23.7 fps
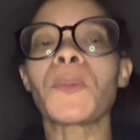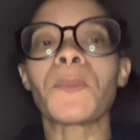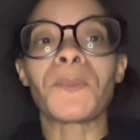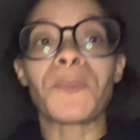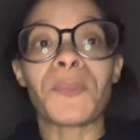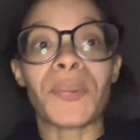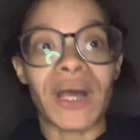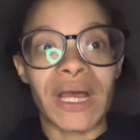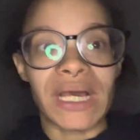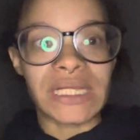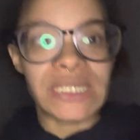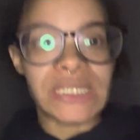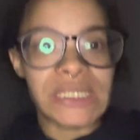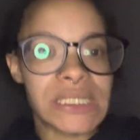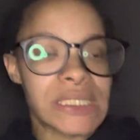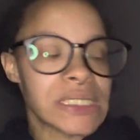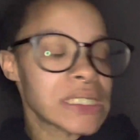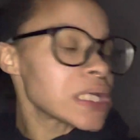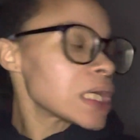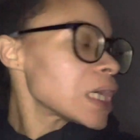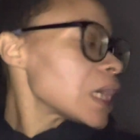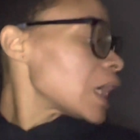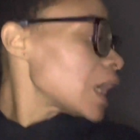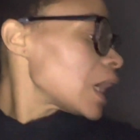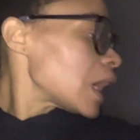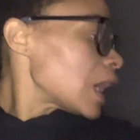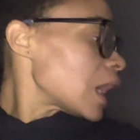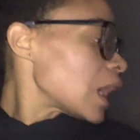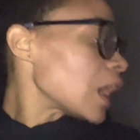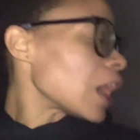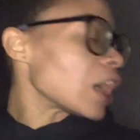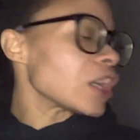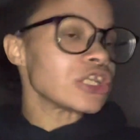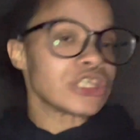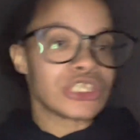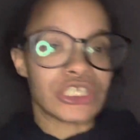but
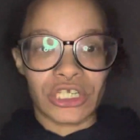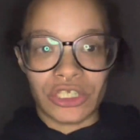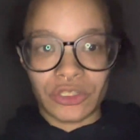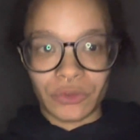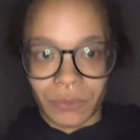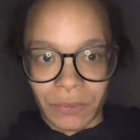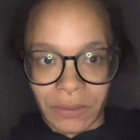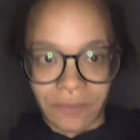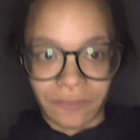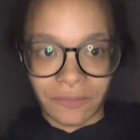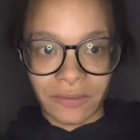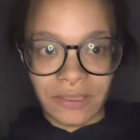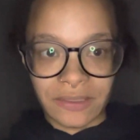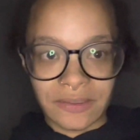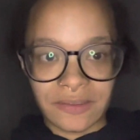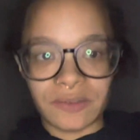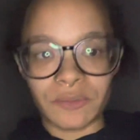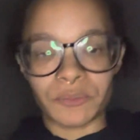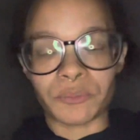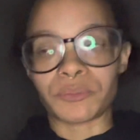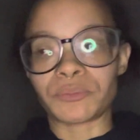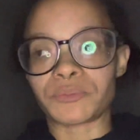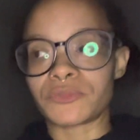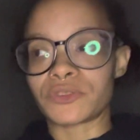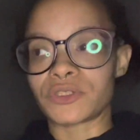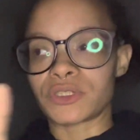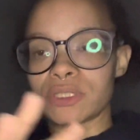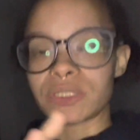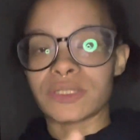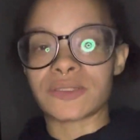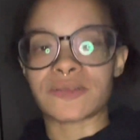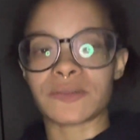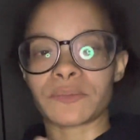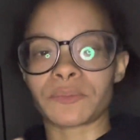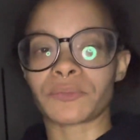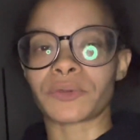just weeklies,
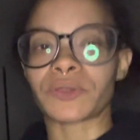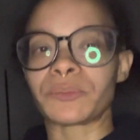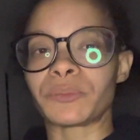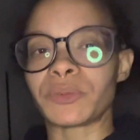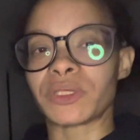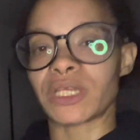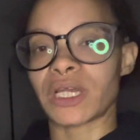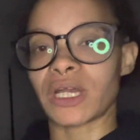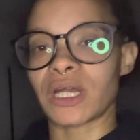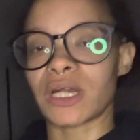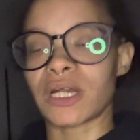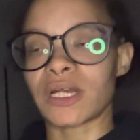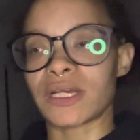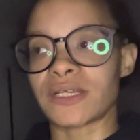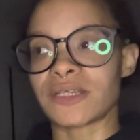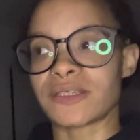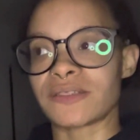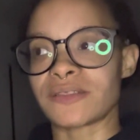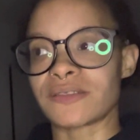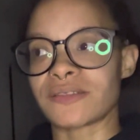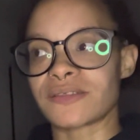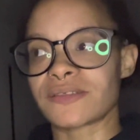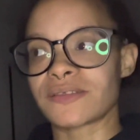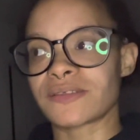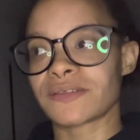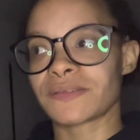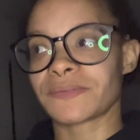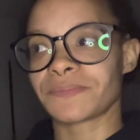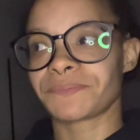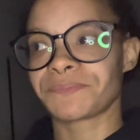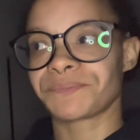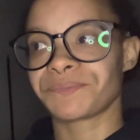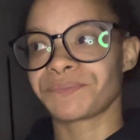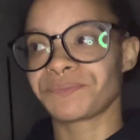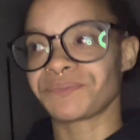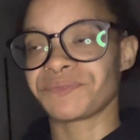simply because
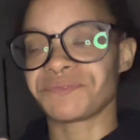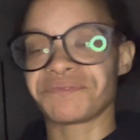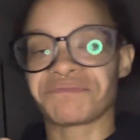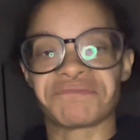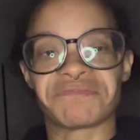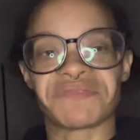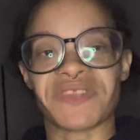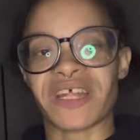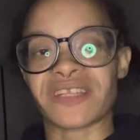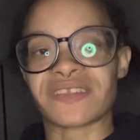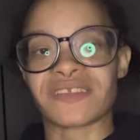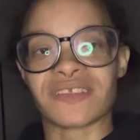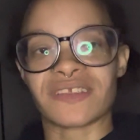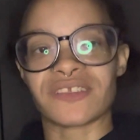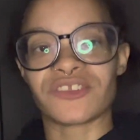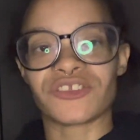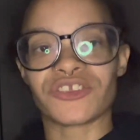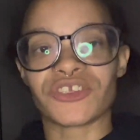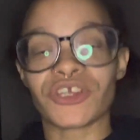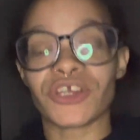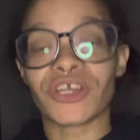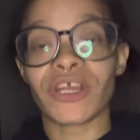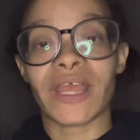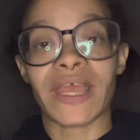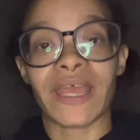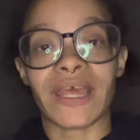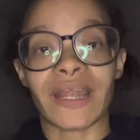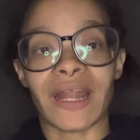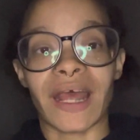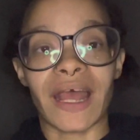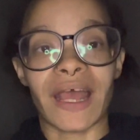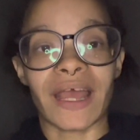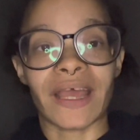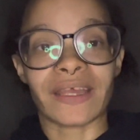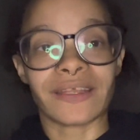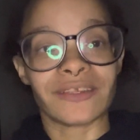that's easier and
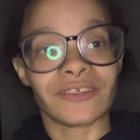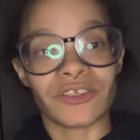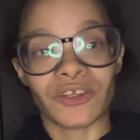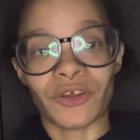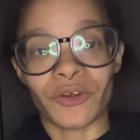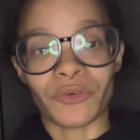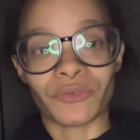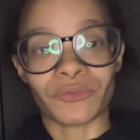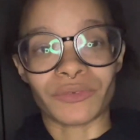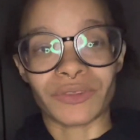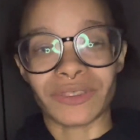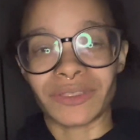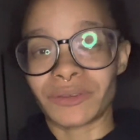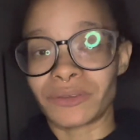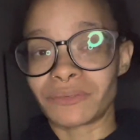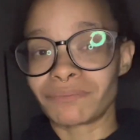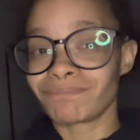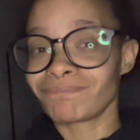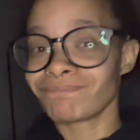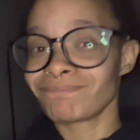I don't really